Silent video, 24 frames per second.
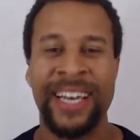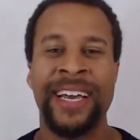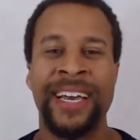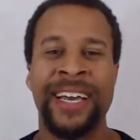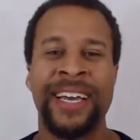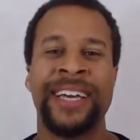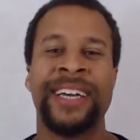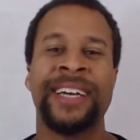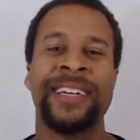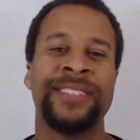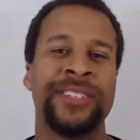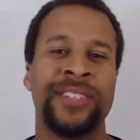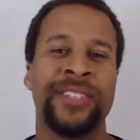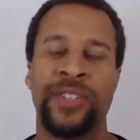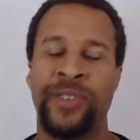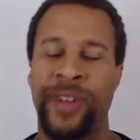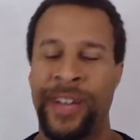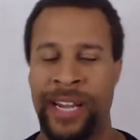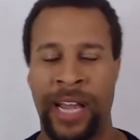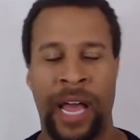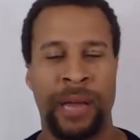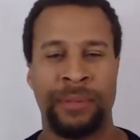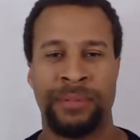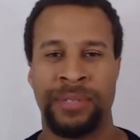it's a great
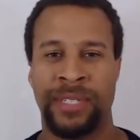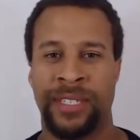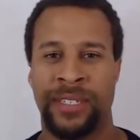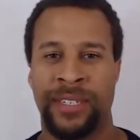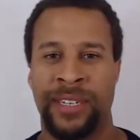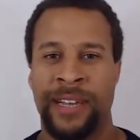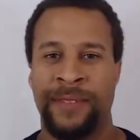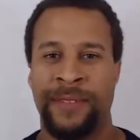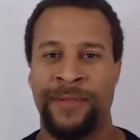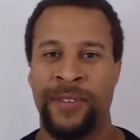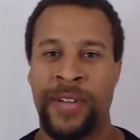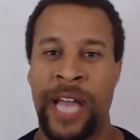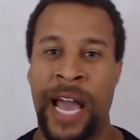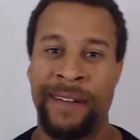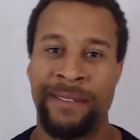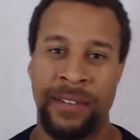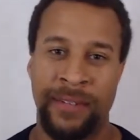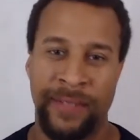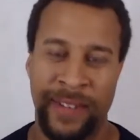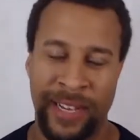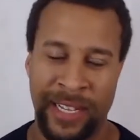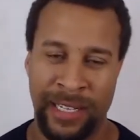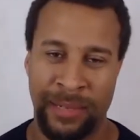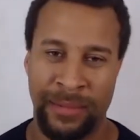option if you have it
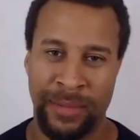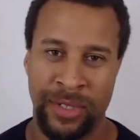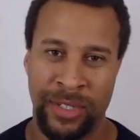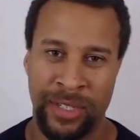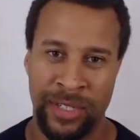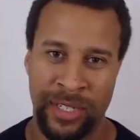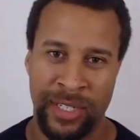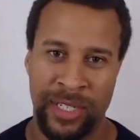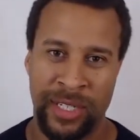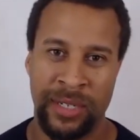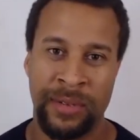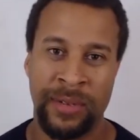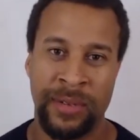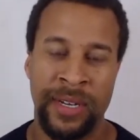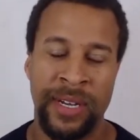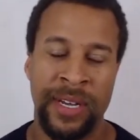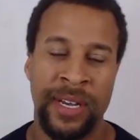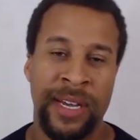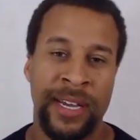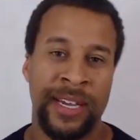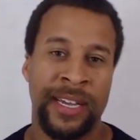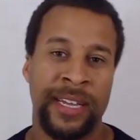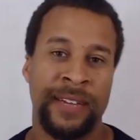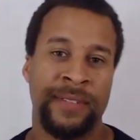available to you.
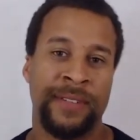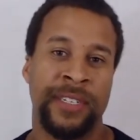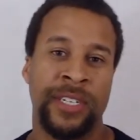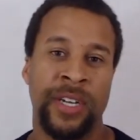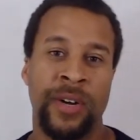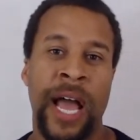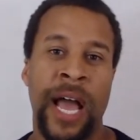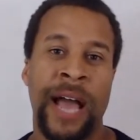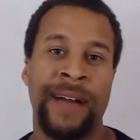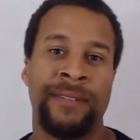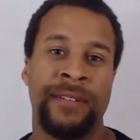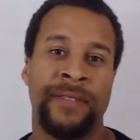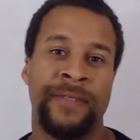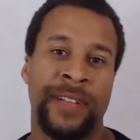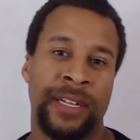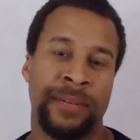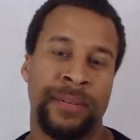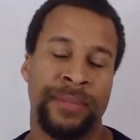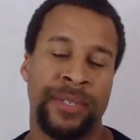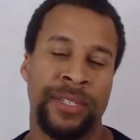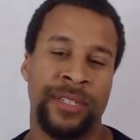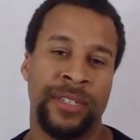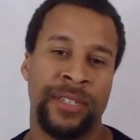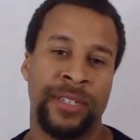If you don't have it
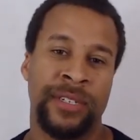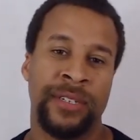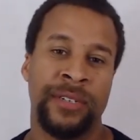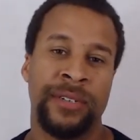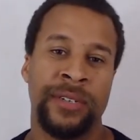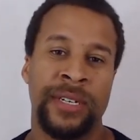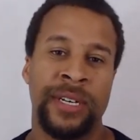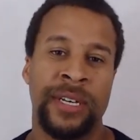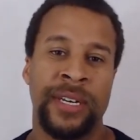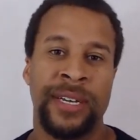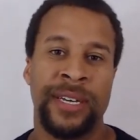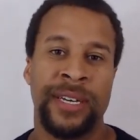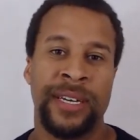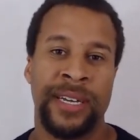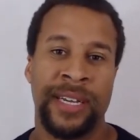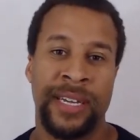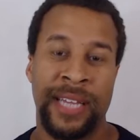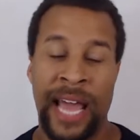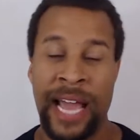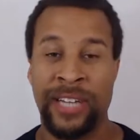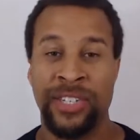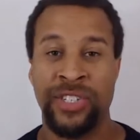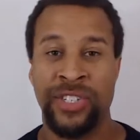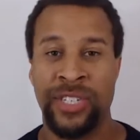available to you, it
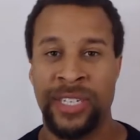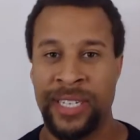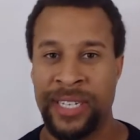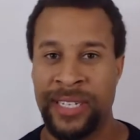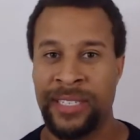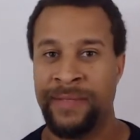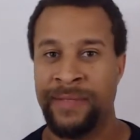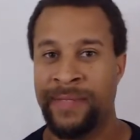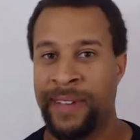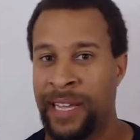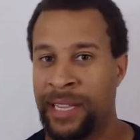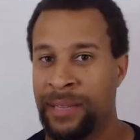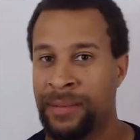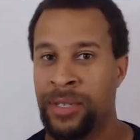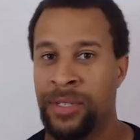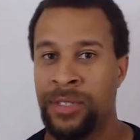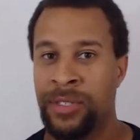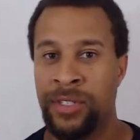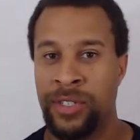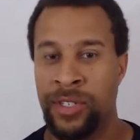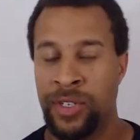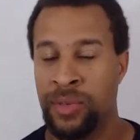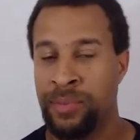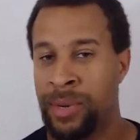actually is available
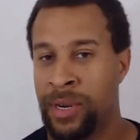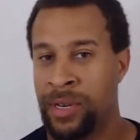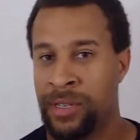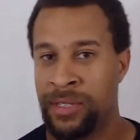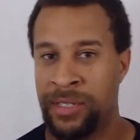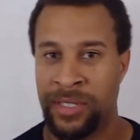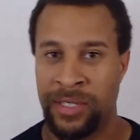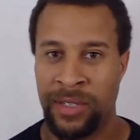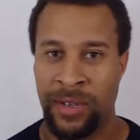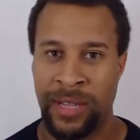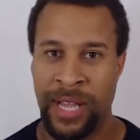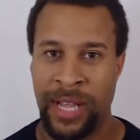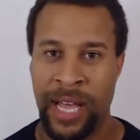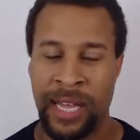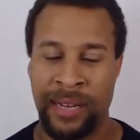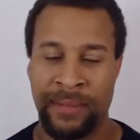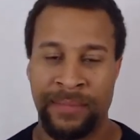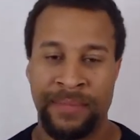to purchase online.